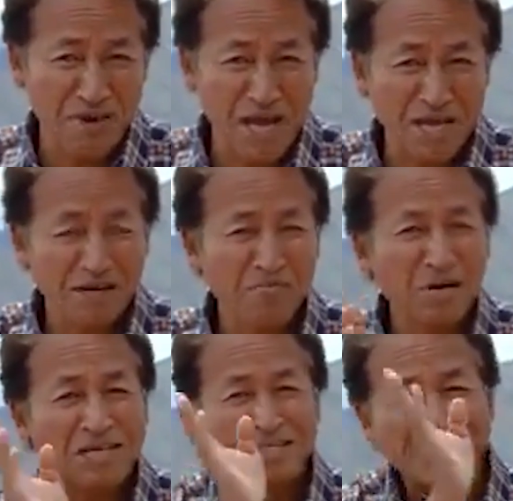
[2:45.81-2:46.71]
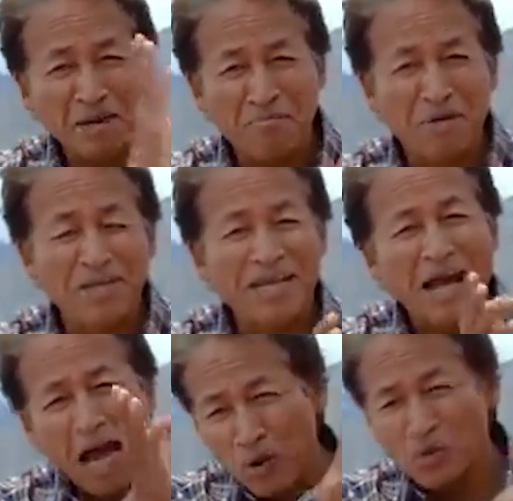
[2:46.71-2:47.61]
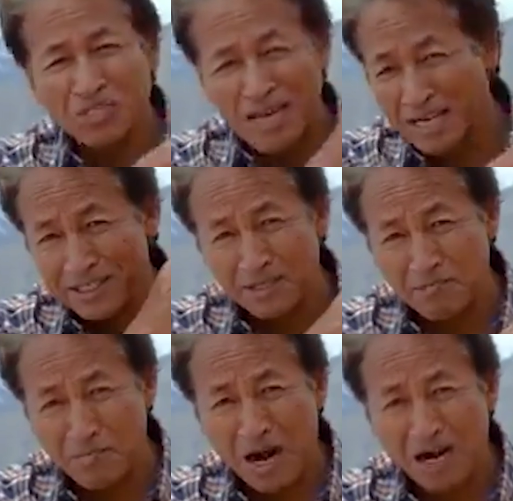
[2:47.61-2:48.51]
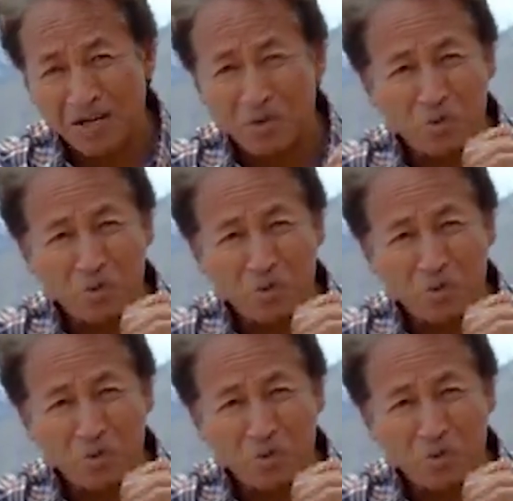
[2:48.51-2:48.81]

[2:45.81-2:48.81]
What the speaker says: man by somebody outside the park,